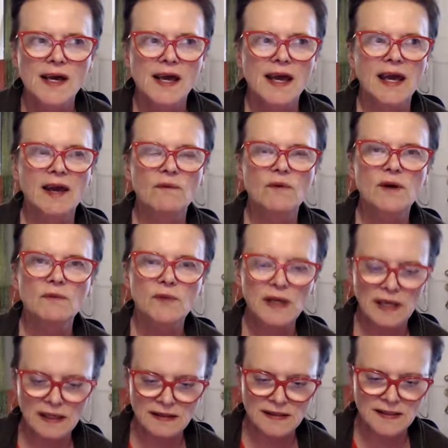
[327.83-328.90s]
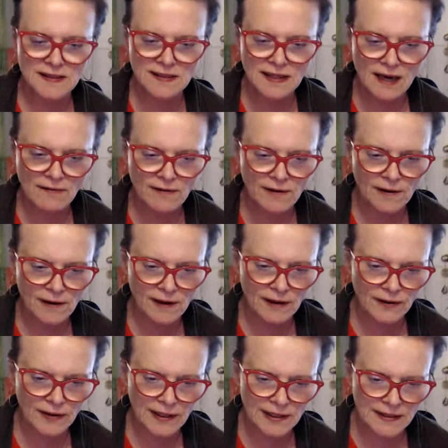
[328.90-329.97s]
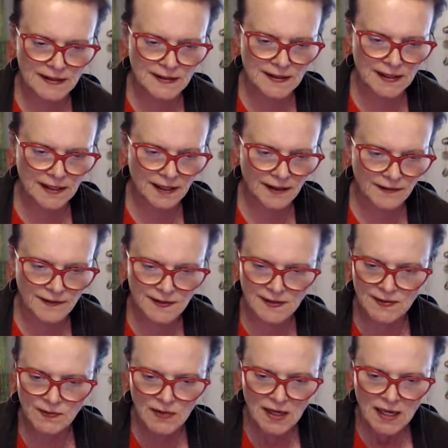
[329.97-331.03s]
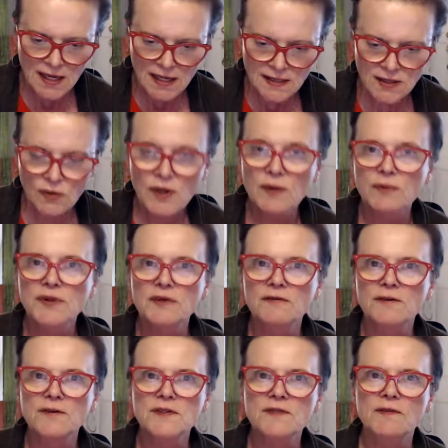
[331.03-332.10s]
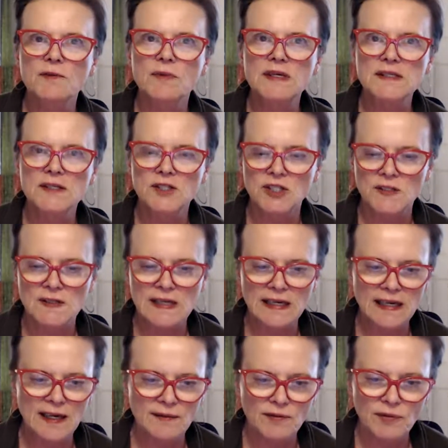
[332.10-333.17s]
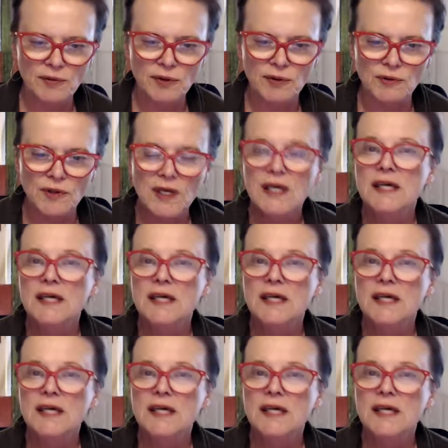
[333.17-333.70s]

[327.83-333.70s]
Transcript: and when we discover our greatest gifts. So here were the first few messages that came through.